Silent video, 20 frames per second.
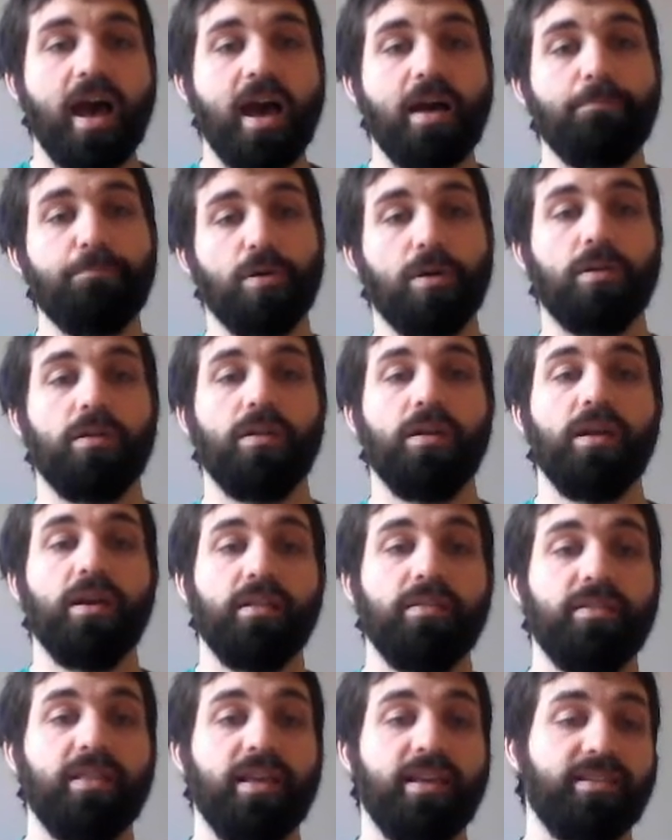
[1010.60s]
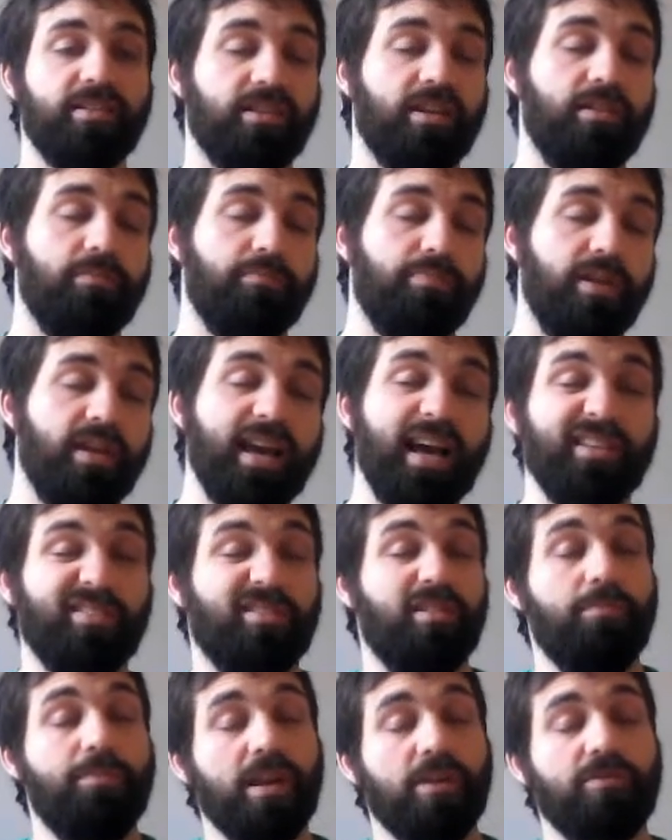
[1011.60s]
but this can be cast on
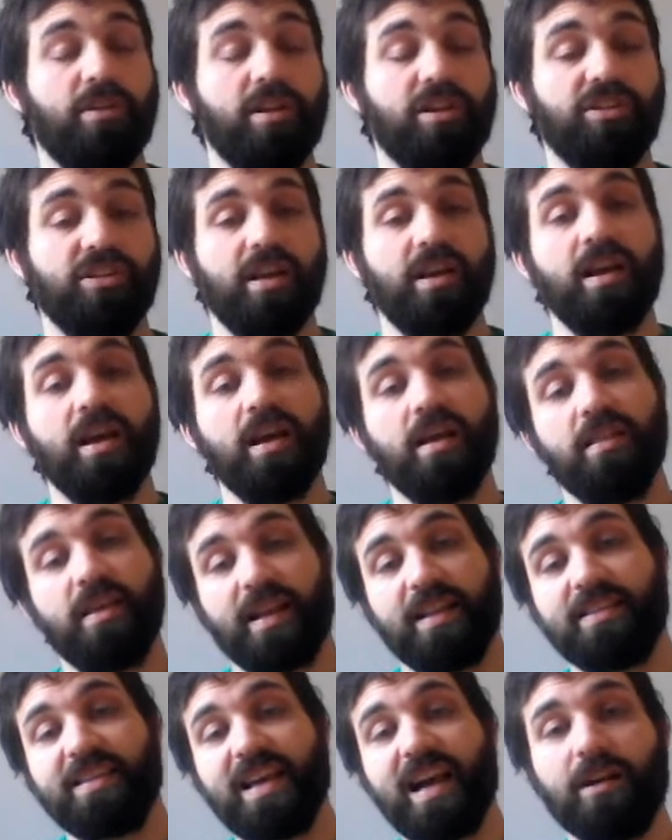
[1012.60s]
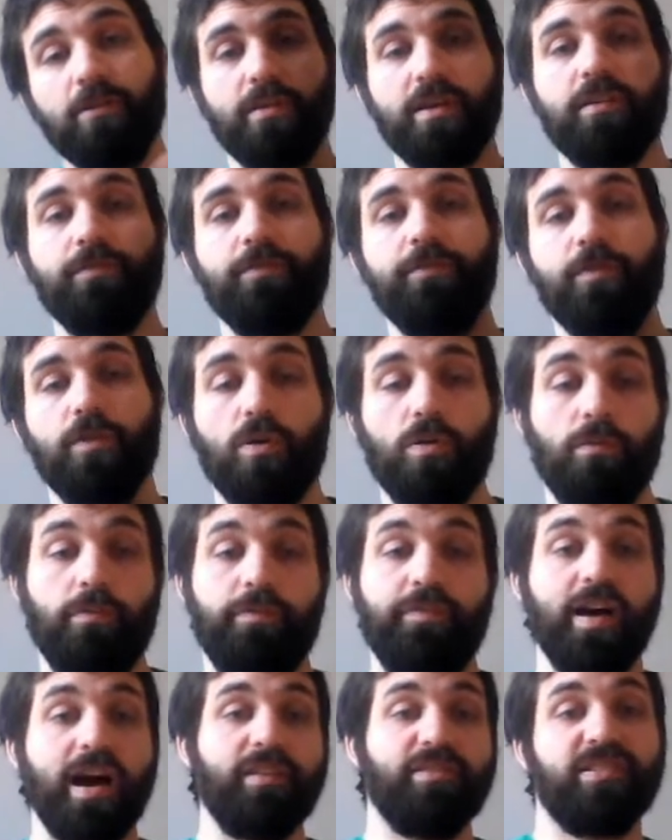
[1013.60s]
a big creature. They can attack with it for
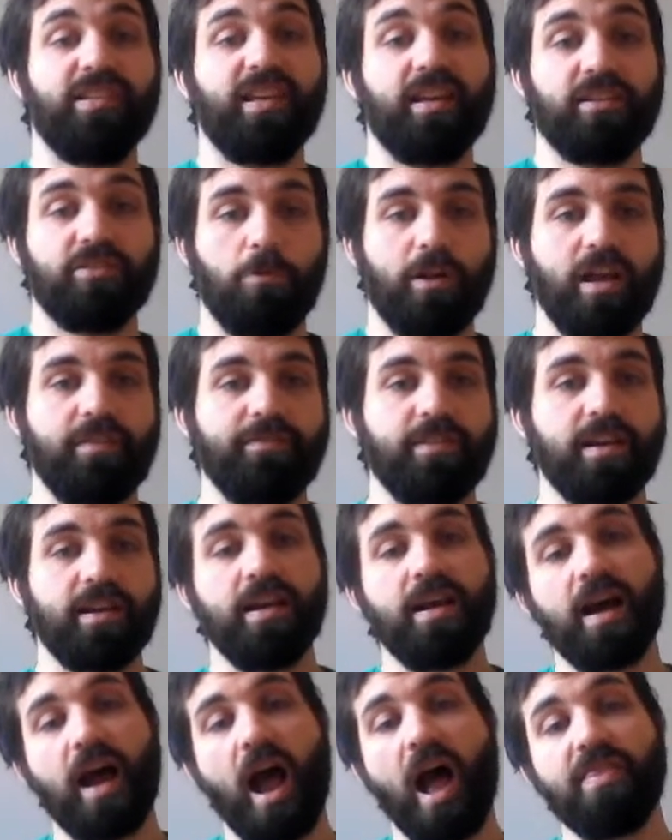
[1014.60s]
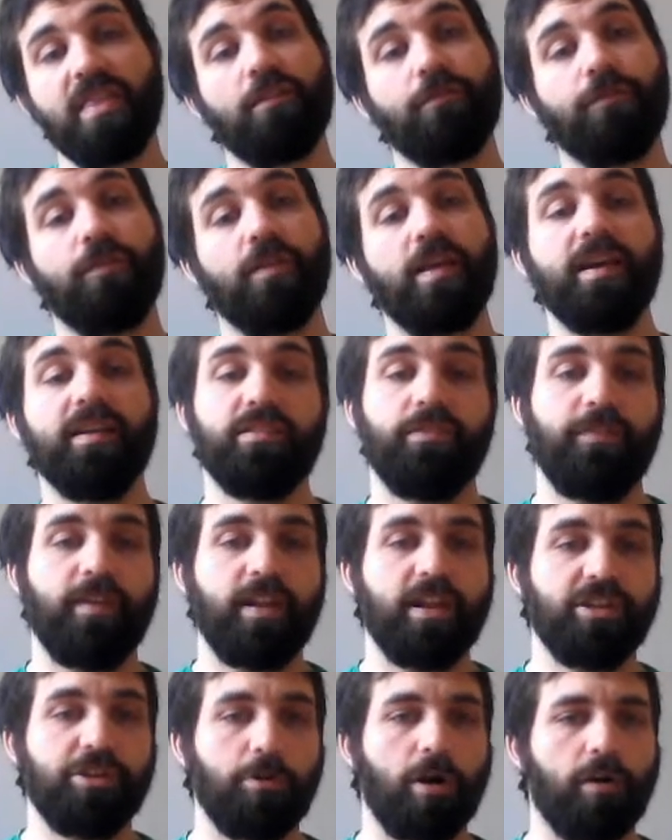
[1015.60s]
5, 6, whatever, and then fling to
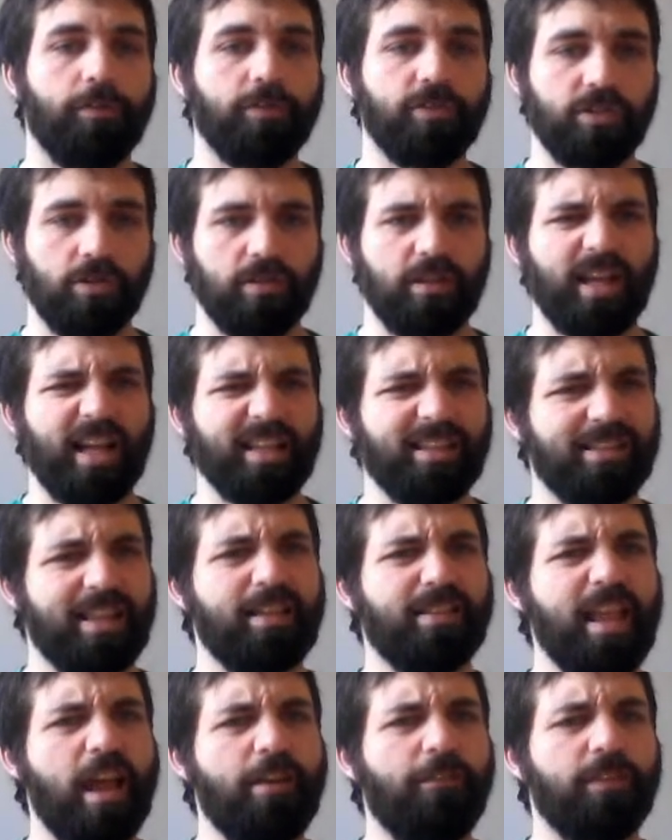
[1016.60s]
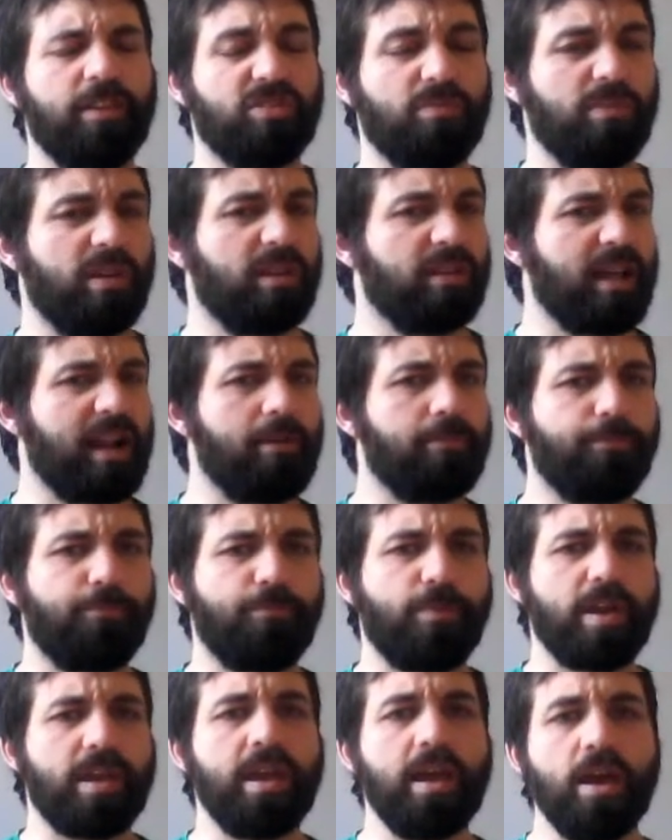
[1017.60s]
finish you off. So that's definitely something that I would
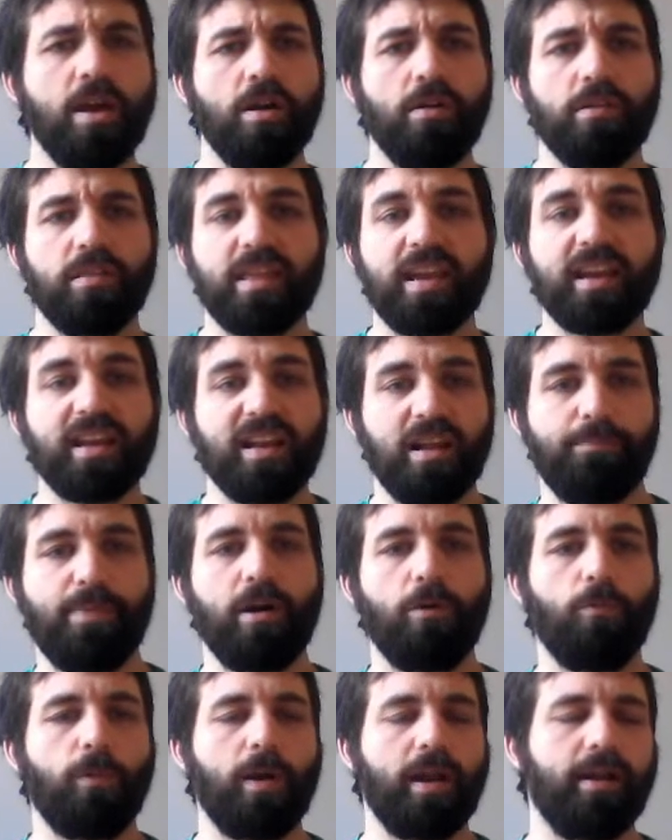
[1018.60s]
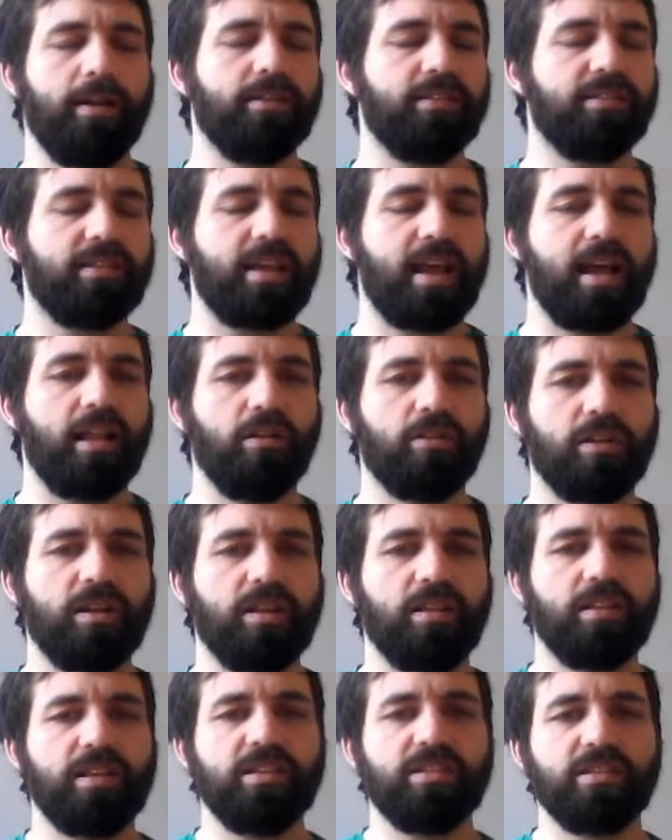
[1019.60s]
be thinking about when looking at
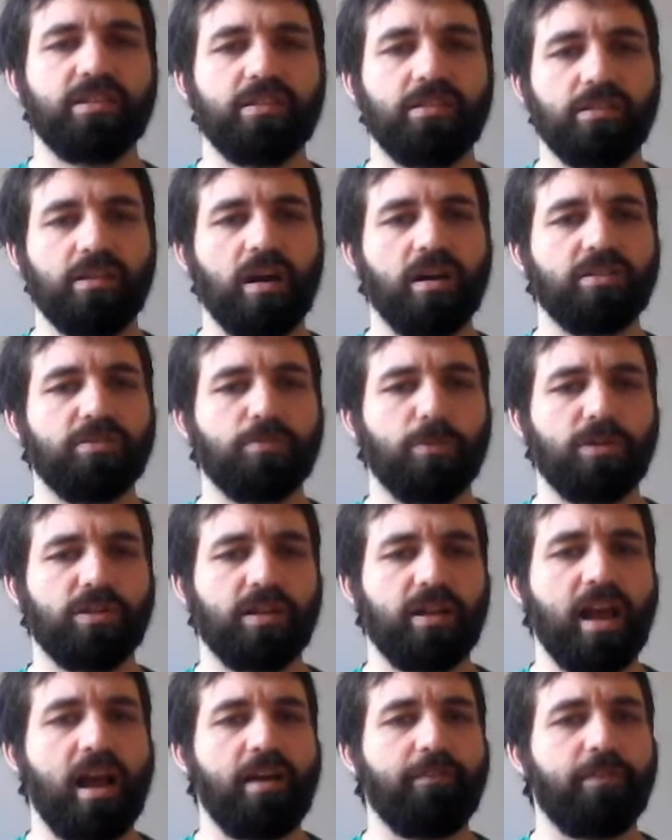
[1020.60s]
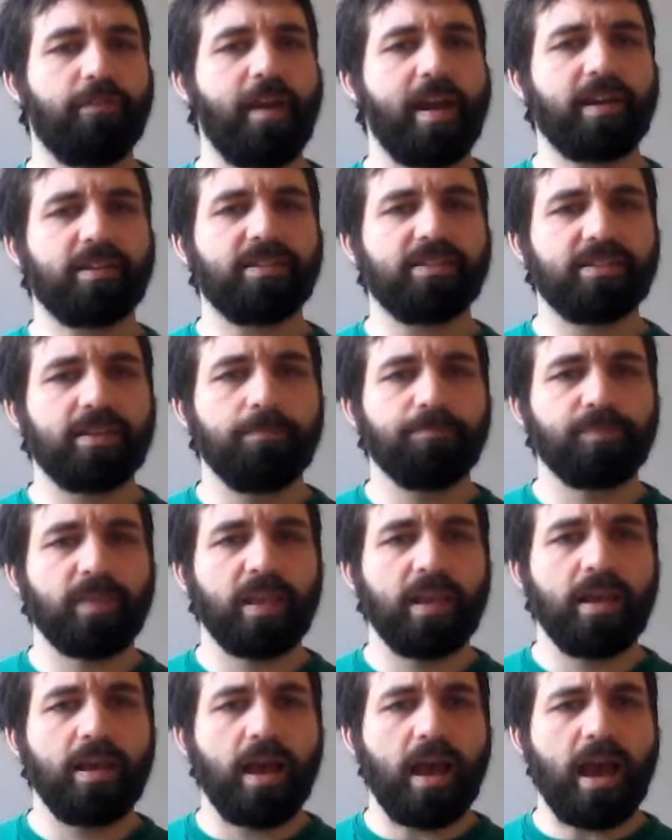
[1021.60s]
these cards which can have effects.
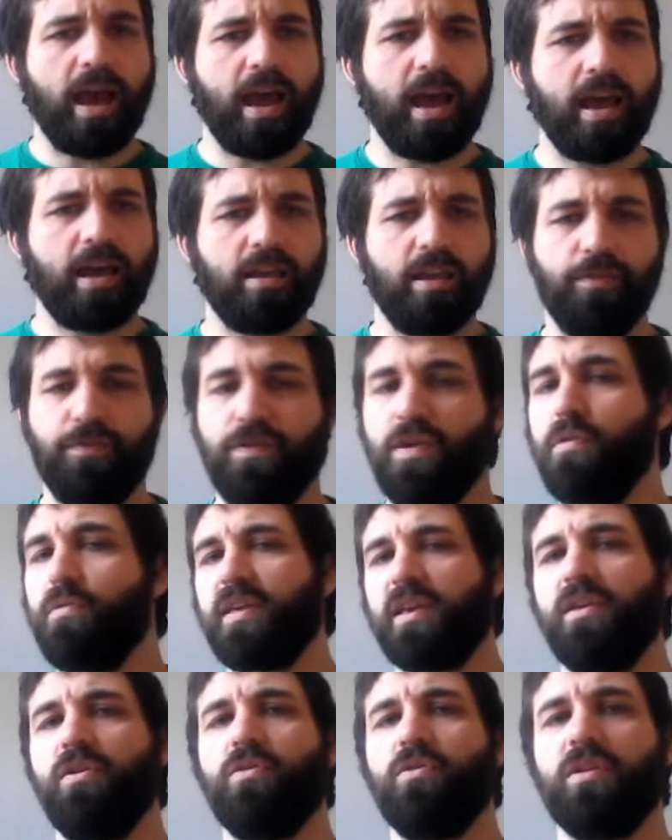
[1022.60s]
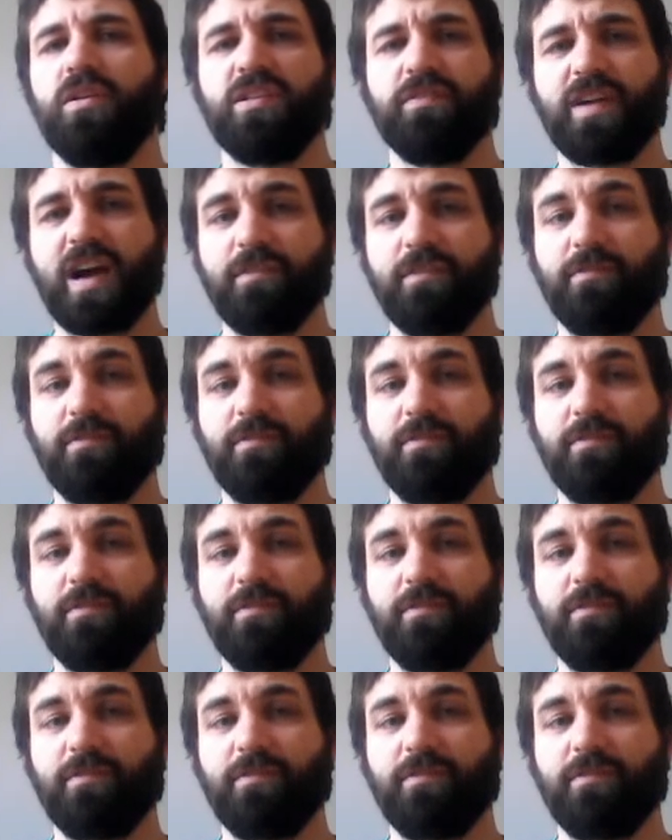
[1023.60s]
If you think you're going to survive